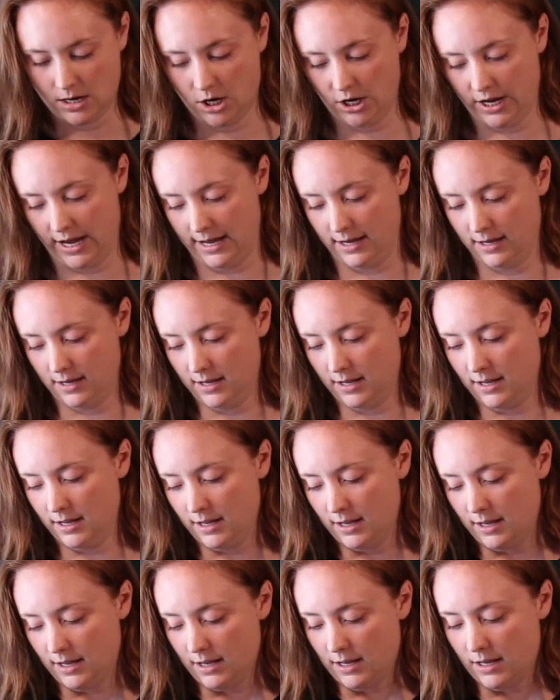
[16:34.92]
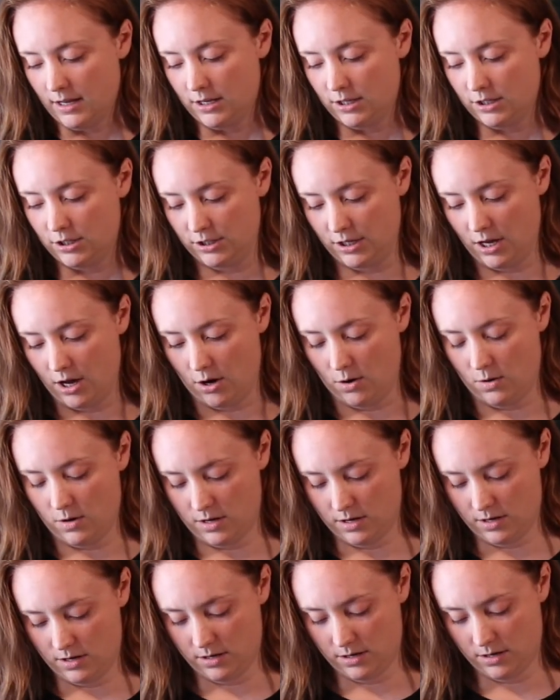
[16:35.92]
Okay, so
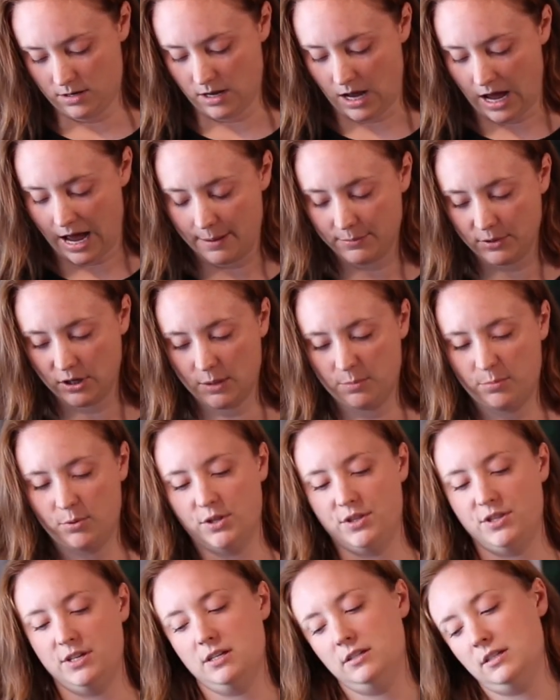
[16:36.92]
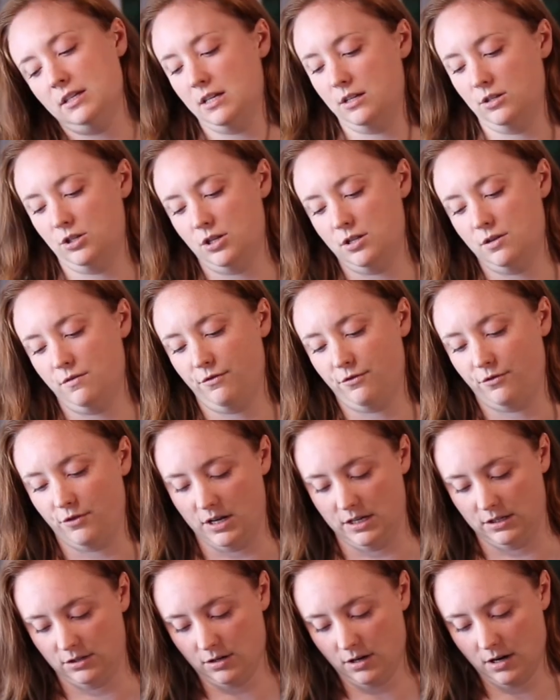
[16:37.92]
I'm gonna put these into the
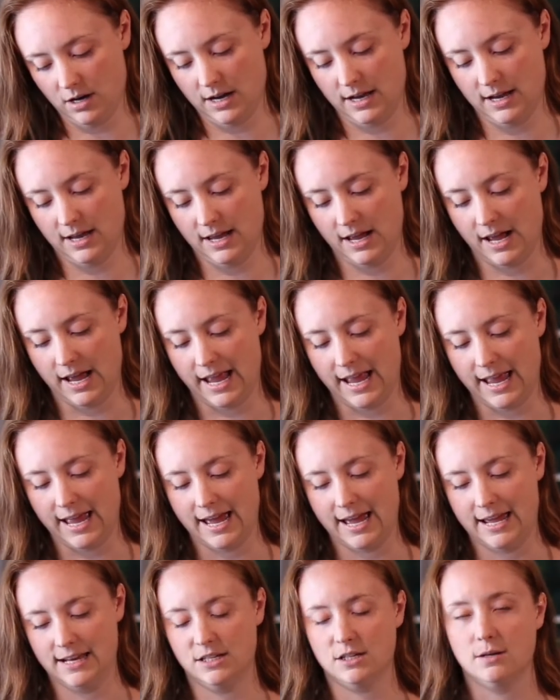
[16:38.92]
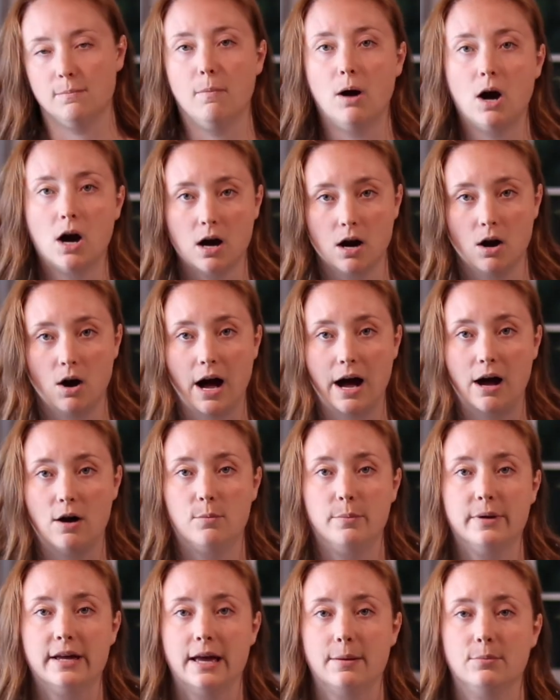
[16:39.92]
freezer and tomorrow
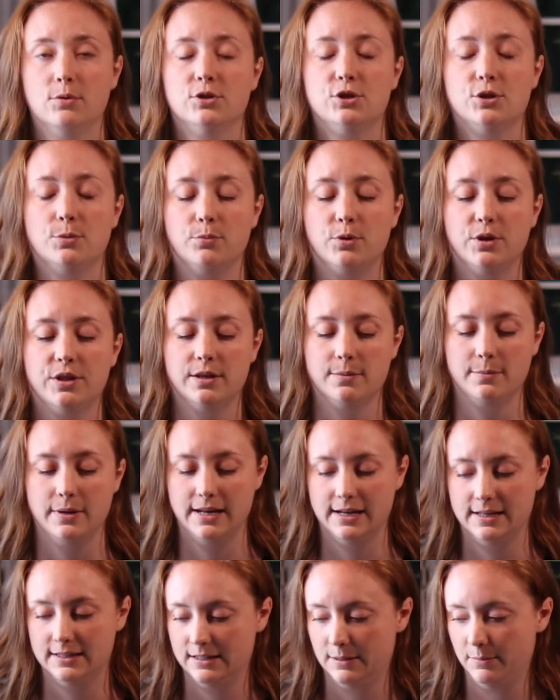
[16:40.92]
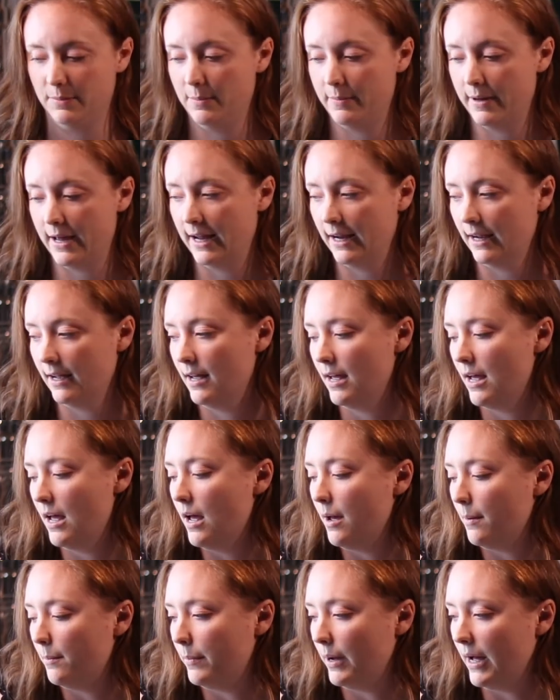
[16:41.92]
I'll be able to put them in a zippy bag.
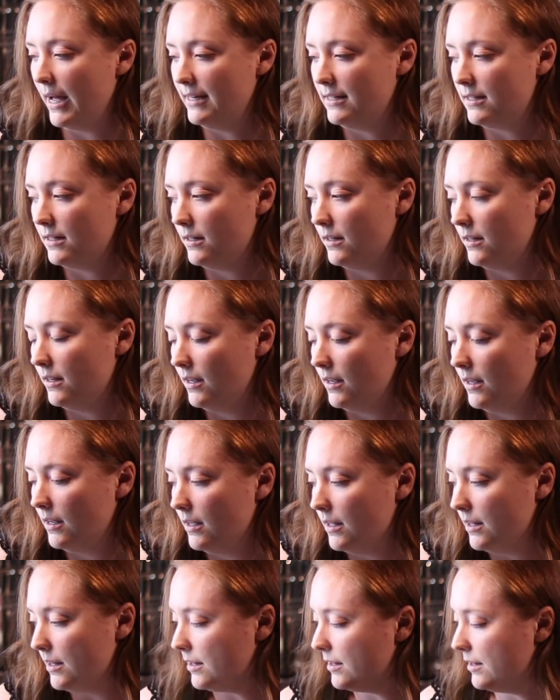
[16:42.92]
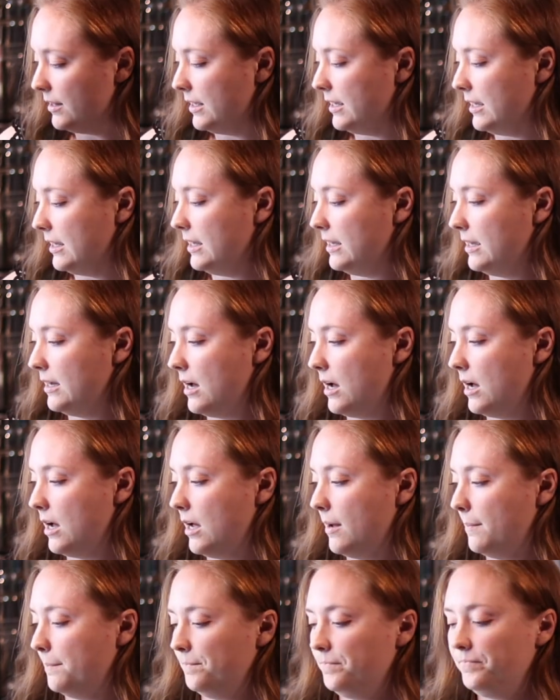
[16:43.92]
But the
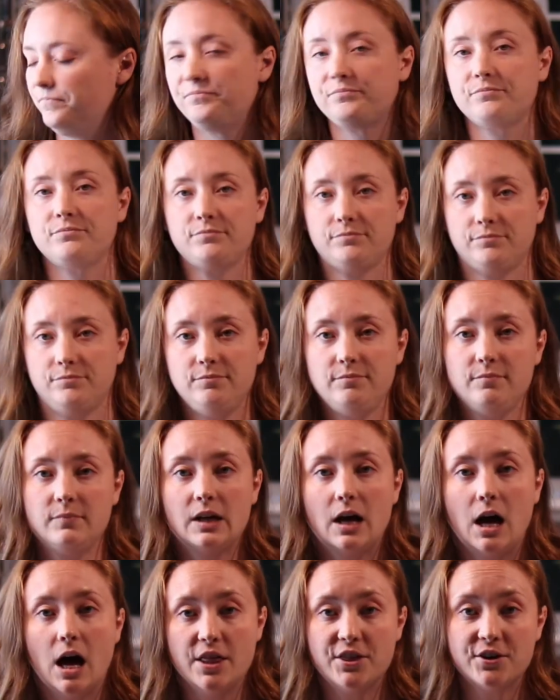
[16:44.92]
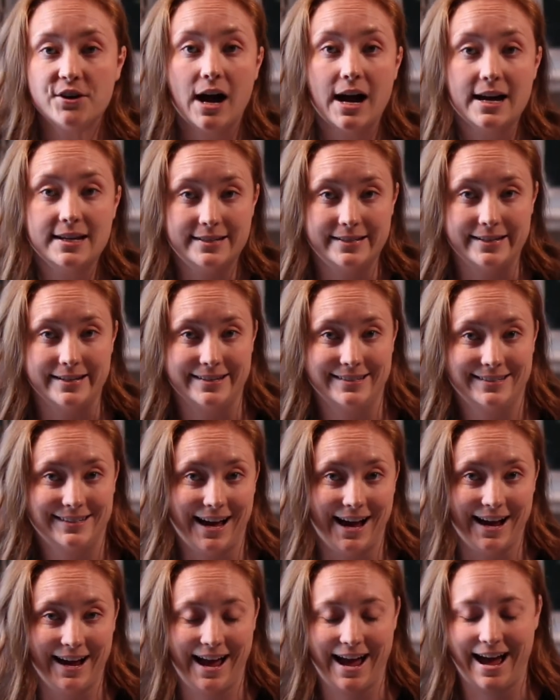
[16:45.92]
other ideas
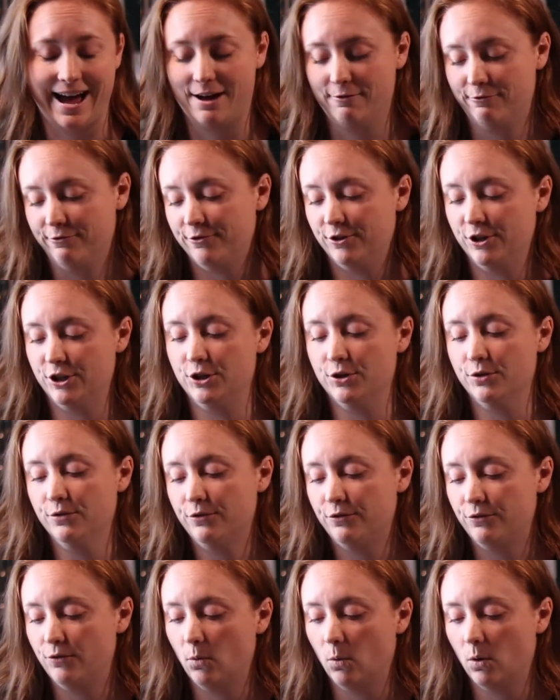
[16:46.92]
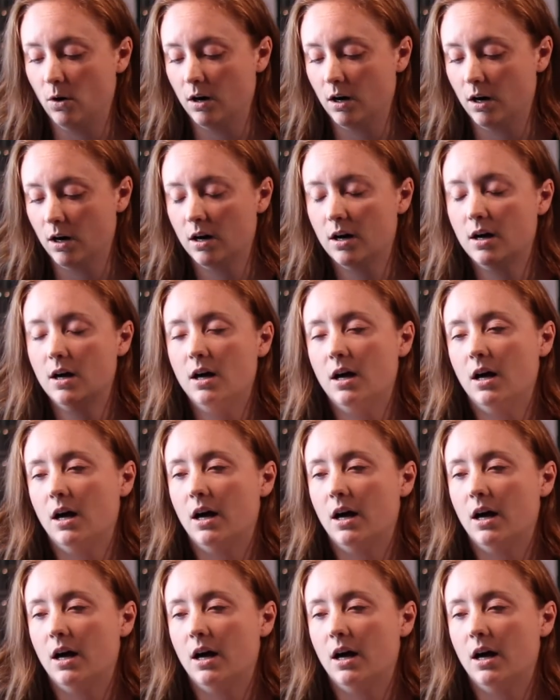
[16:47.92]
I have for you for